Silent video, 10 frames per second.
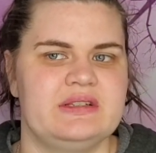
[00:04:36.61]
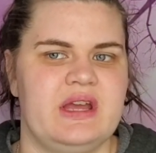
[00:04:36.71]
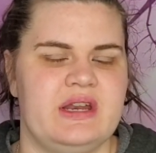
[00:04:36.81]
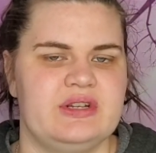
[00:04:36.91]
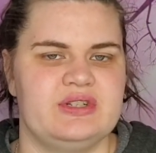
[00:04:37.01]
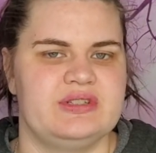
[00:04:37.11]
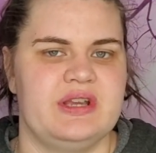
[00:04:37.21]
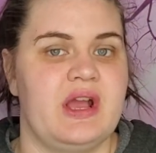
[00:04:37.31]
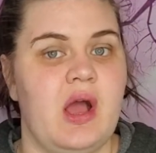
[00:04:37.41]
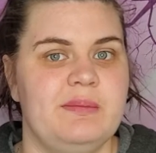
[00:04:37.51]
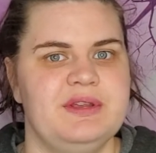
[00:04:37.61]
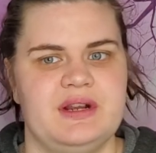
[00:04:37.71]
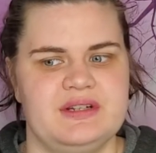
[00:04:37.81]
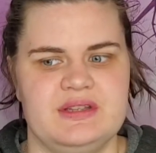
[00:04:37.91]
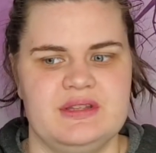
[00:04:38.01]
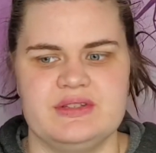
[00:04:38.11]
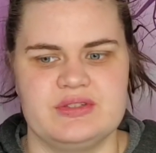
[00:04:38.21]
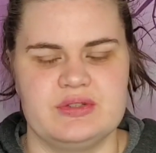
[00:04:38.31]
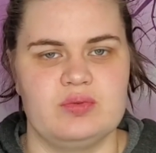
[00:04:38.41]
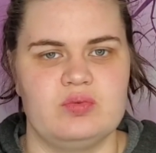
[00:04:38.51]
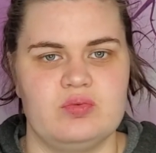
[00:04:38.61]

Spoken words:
kind of just like abducted this